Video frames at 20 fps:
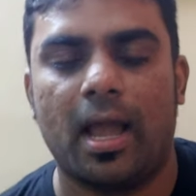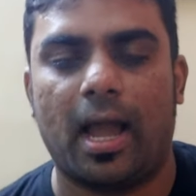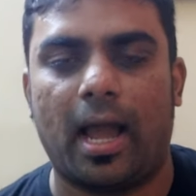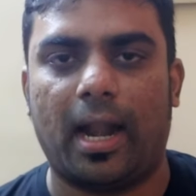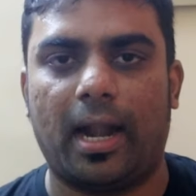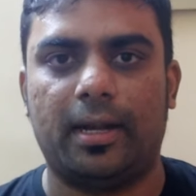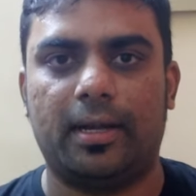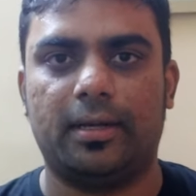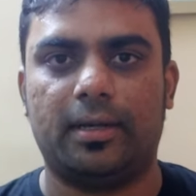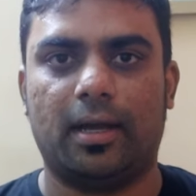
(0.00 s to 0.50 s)

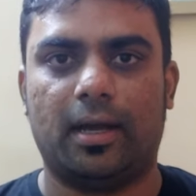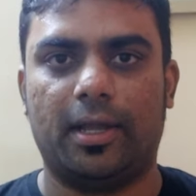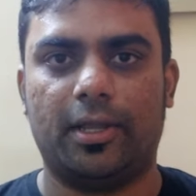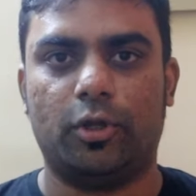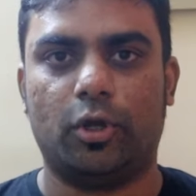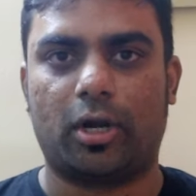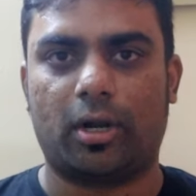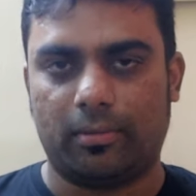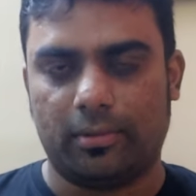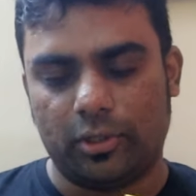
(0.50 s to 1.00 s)
and
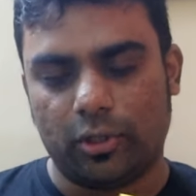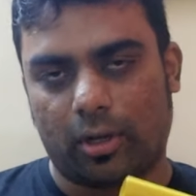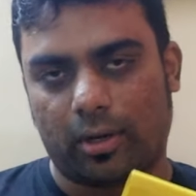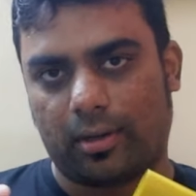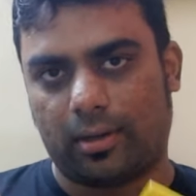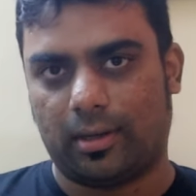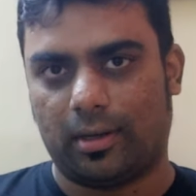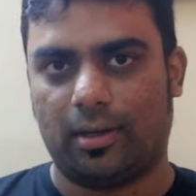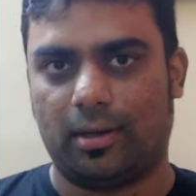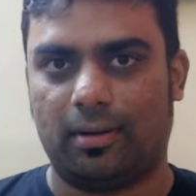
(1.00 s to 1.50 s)

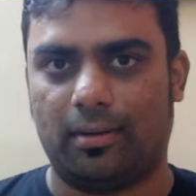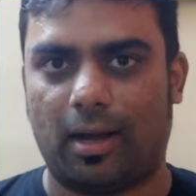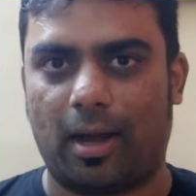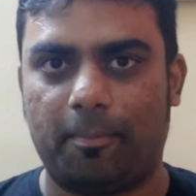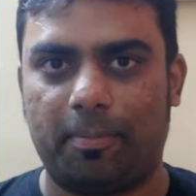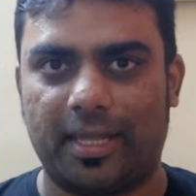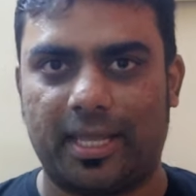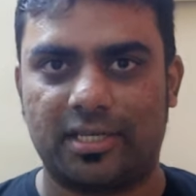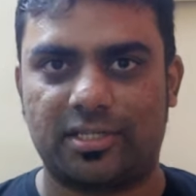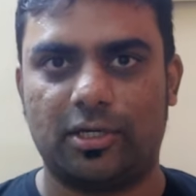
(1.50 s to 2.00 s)
your
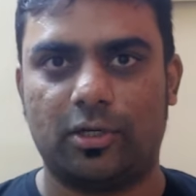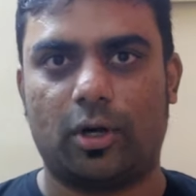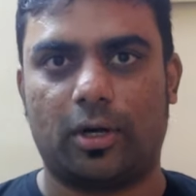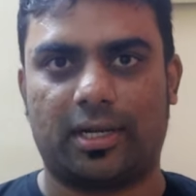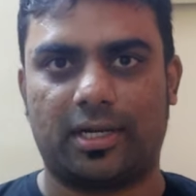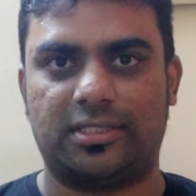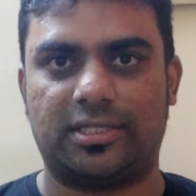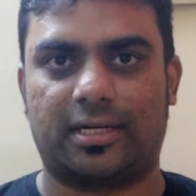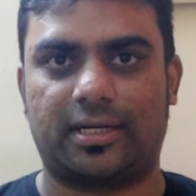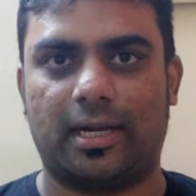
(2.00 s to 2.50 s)
application
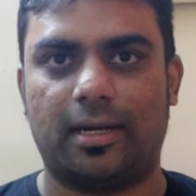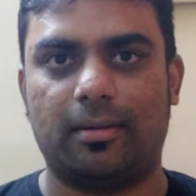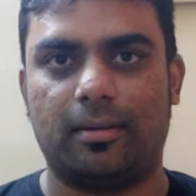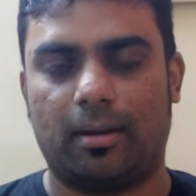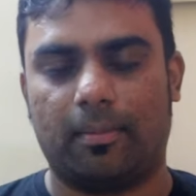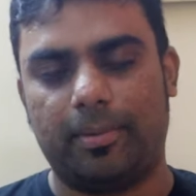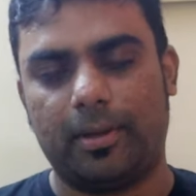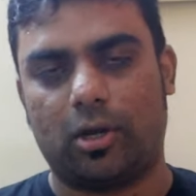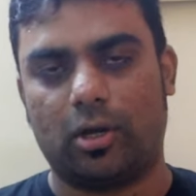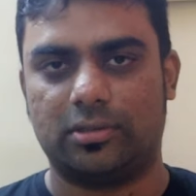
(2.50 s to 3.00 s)
got rejected
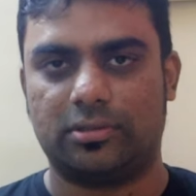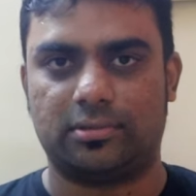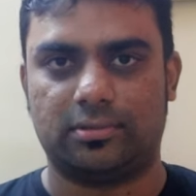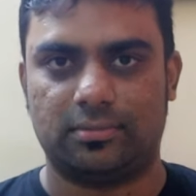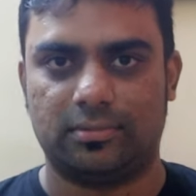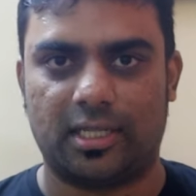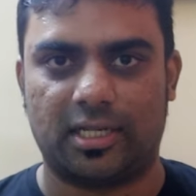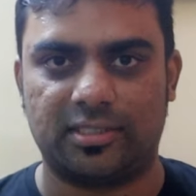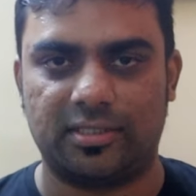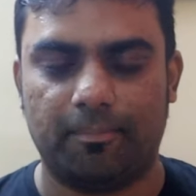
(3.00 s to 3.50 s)
because
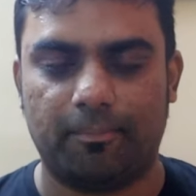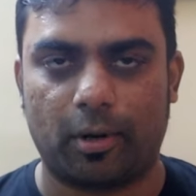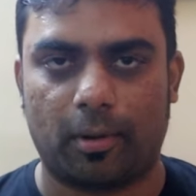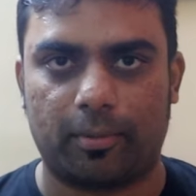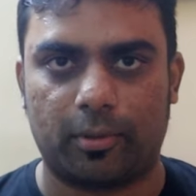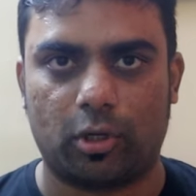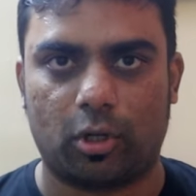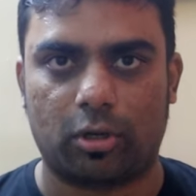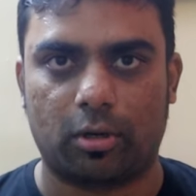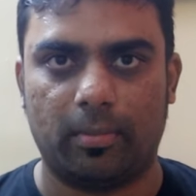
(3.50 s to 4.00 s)
there is
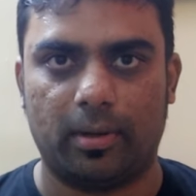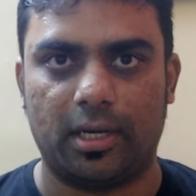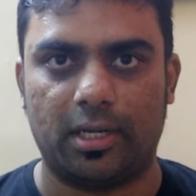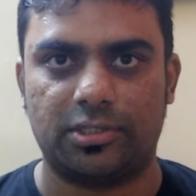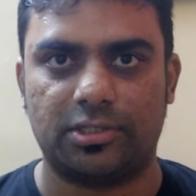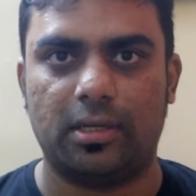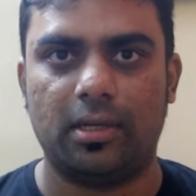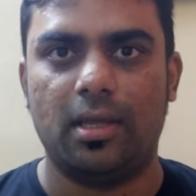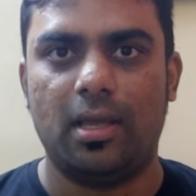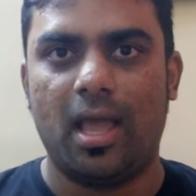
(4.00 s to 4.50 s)
improper
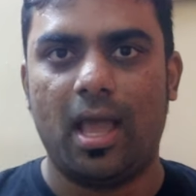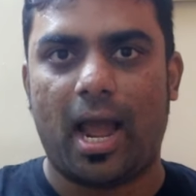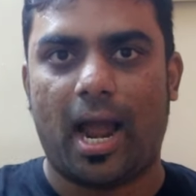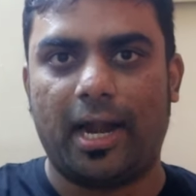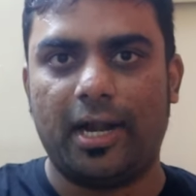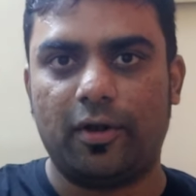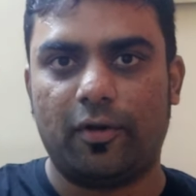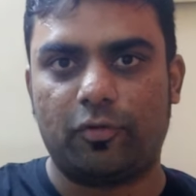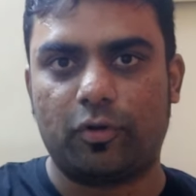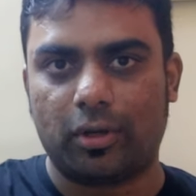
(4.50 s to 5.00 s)
documentation,
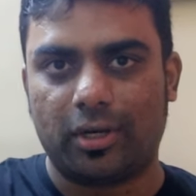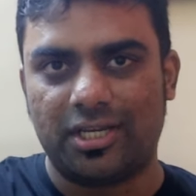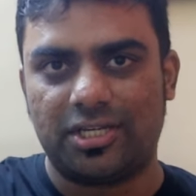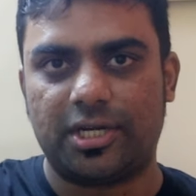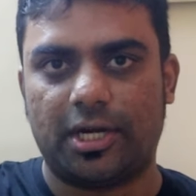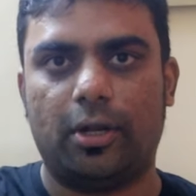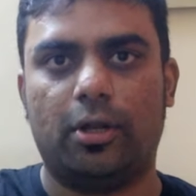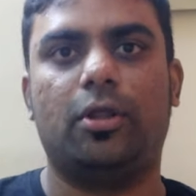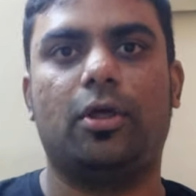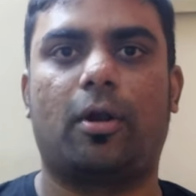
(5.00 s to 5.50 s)
and you have to
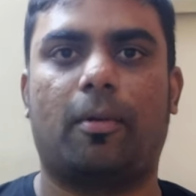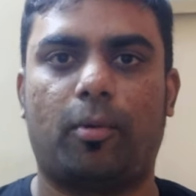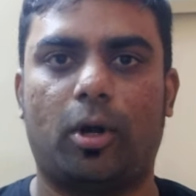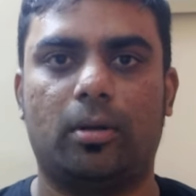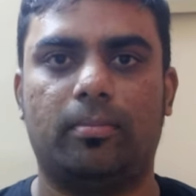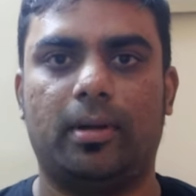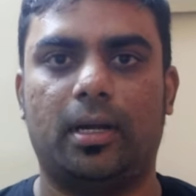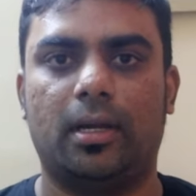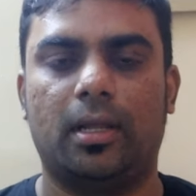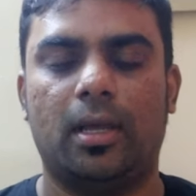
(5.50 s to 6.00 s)
reschedule your
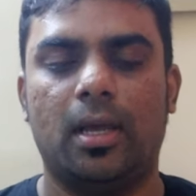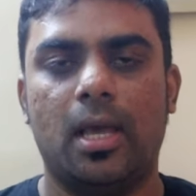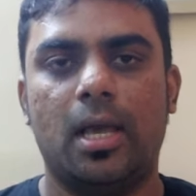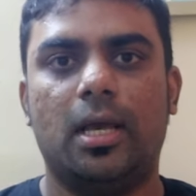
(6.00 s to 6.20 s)
appointment.